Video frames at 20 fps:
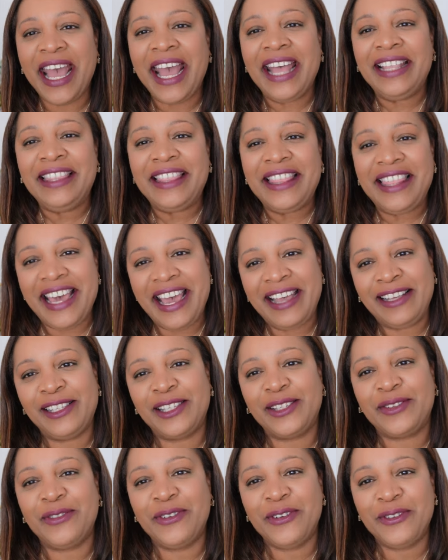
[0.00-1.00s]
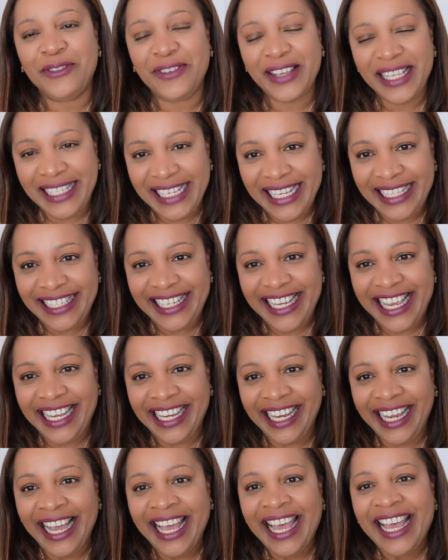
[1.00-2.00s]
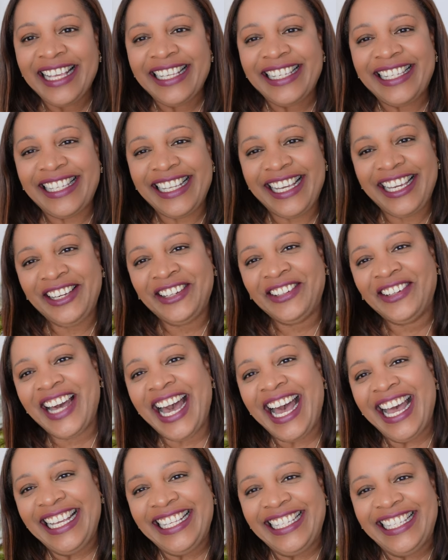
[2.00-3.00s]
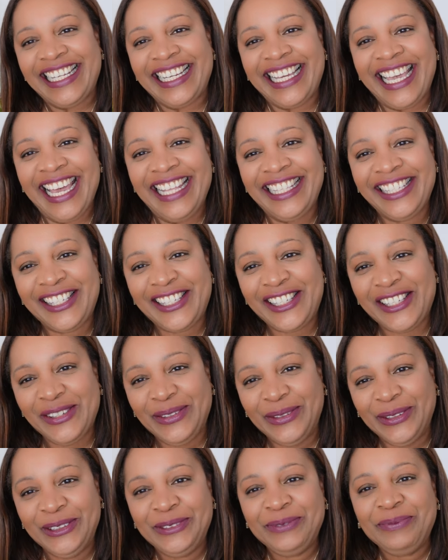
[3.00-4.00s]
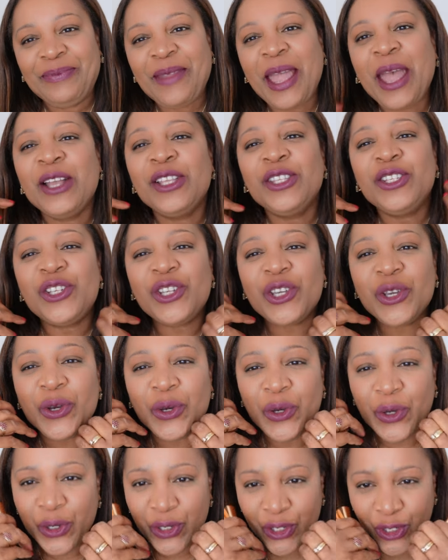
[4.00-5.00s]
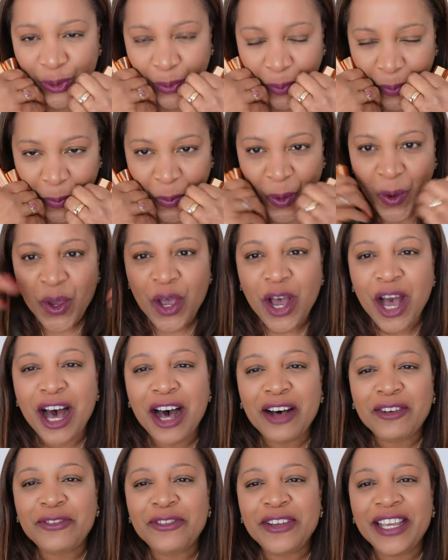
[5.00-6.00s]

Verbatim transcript: and thanks for visiting. See you guys again soon. Tschüss, auf